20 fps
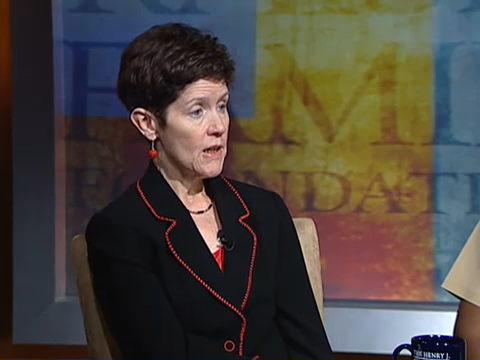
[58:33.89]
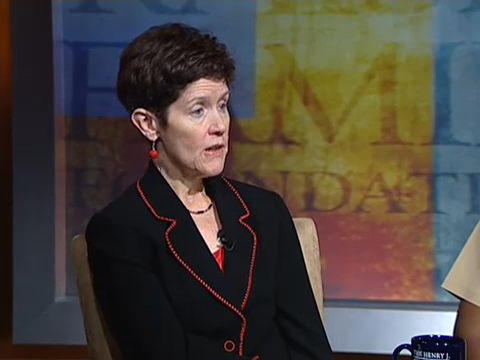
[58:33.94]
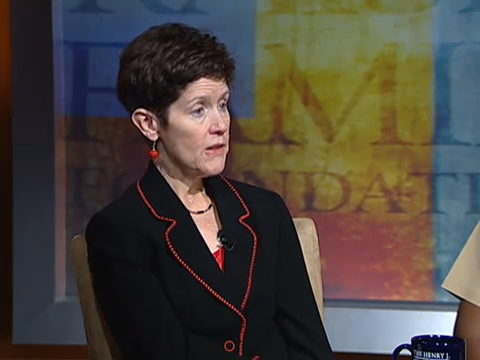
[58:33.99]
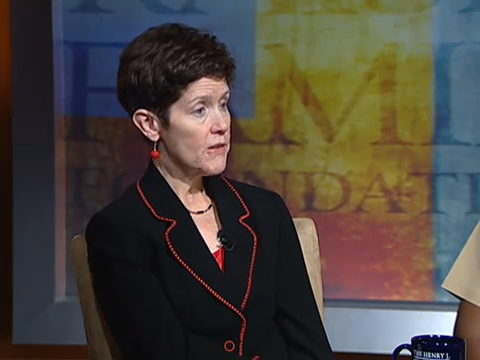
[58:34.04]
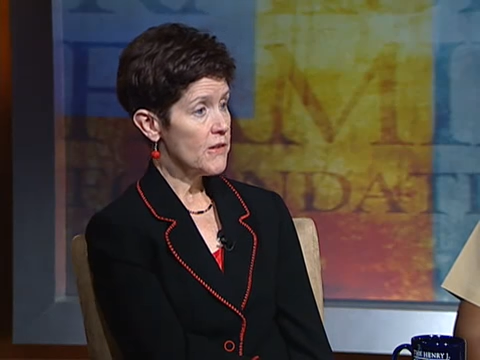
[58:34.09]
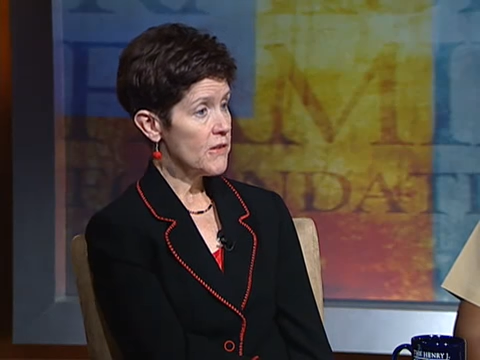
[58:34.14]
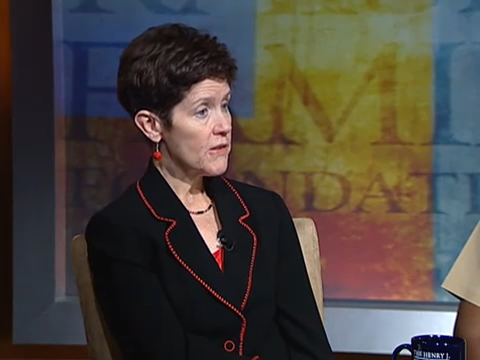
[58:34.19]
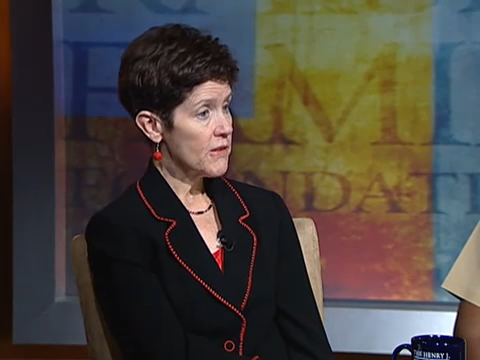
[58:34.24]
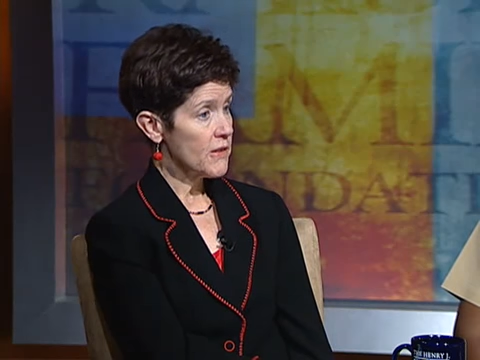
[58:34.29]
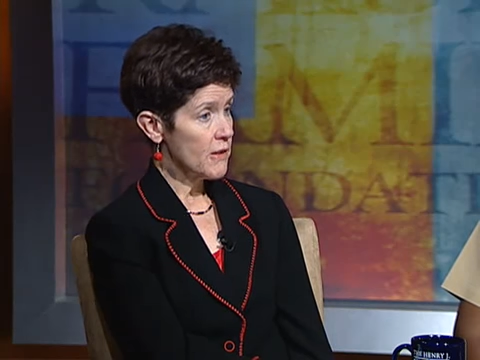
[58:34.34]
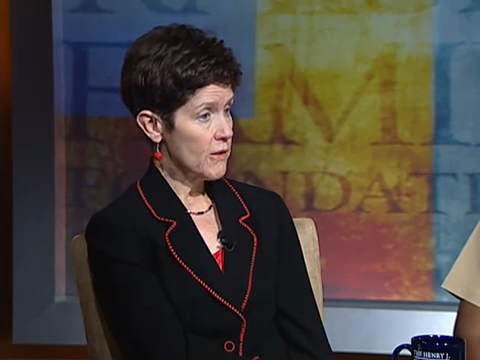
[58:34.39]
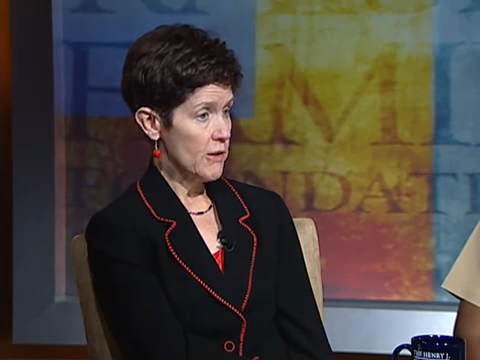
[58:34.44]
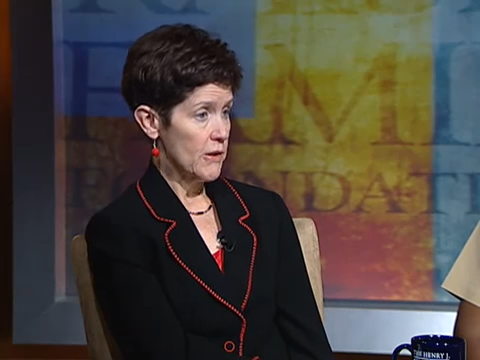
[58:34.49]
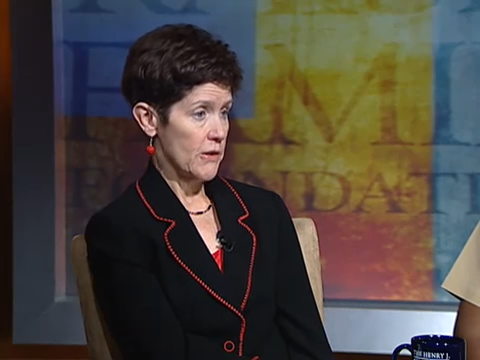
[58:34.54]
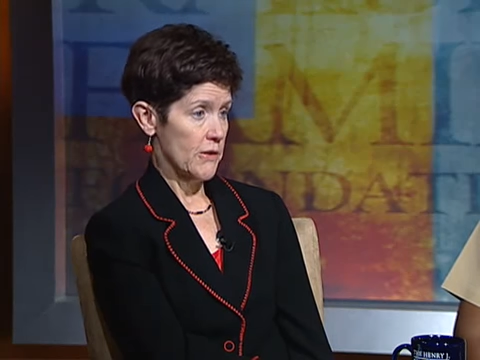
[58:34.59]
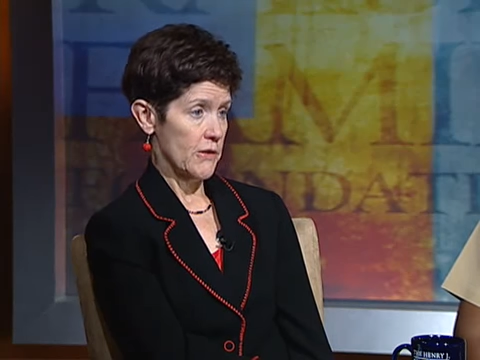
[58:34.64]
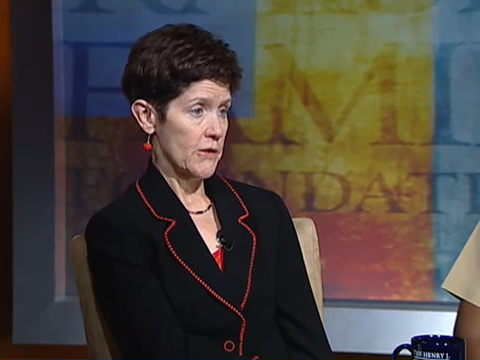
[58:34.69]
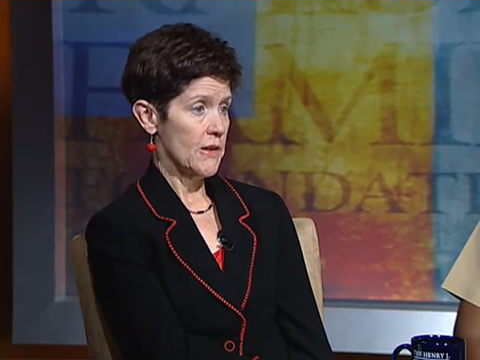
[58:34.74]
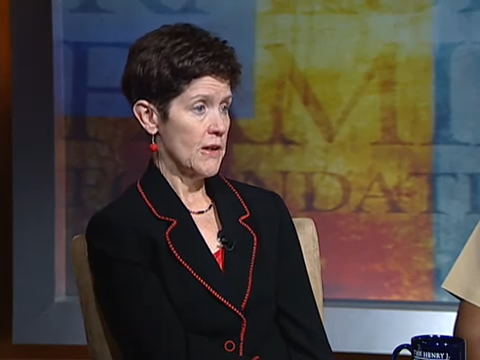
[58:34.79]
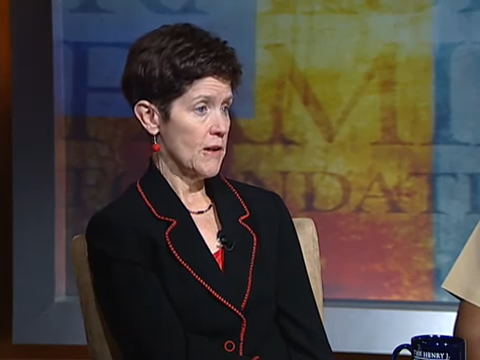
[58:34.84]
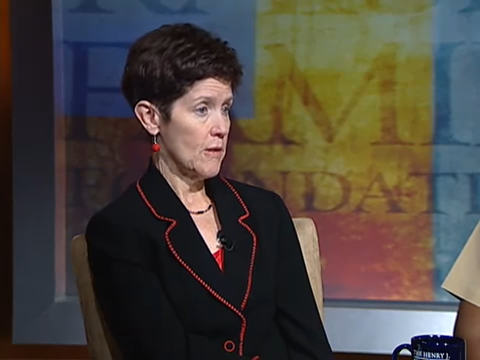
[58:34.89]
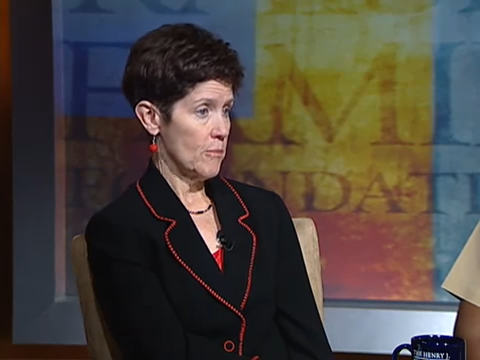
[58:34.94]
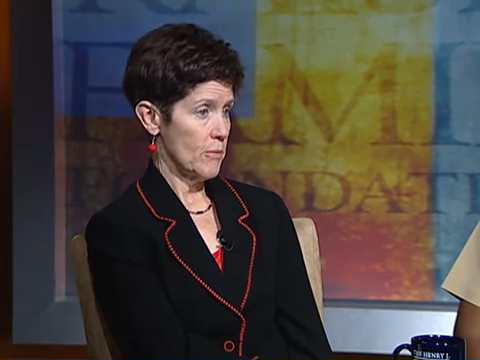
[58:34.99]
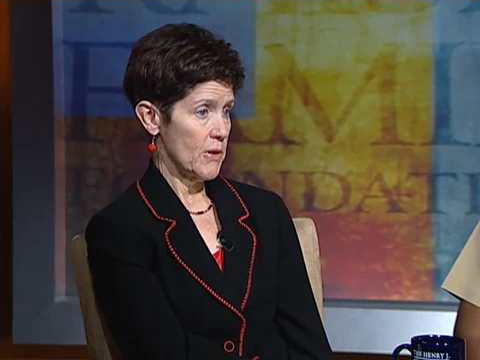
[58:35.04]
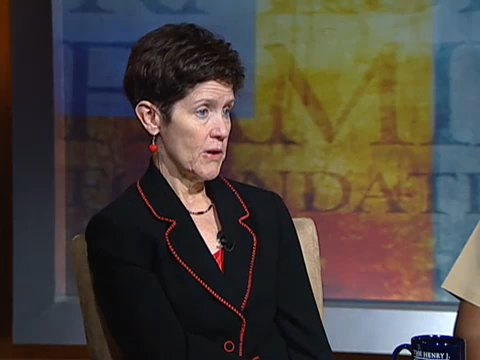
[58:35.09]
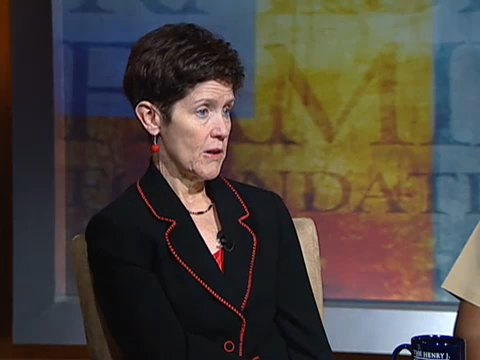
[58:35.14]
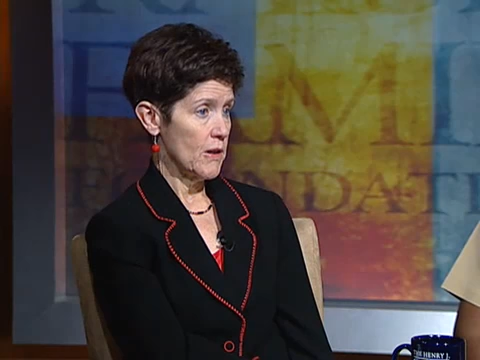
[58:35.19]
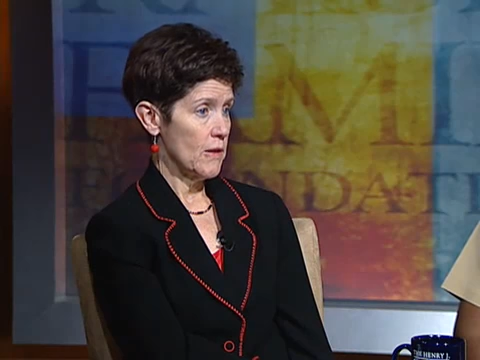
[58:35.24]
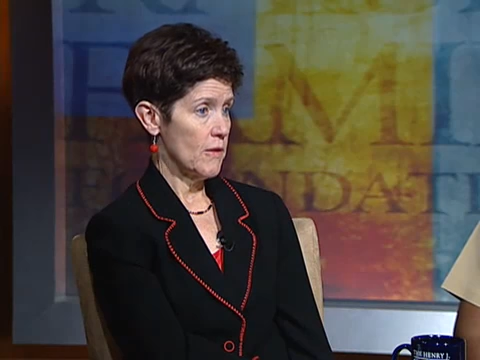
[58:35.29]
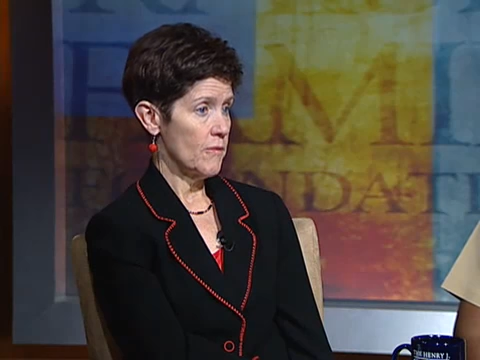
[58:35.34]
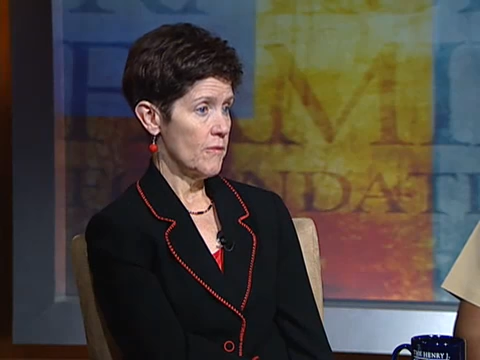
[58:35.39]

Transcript: serious campaign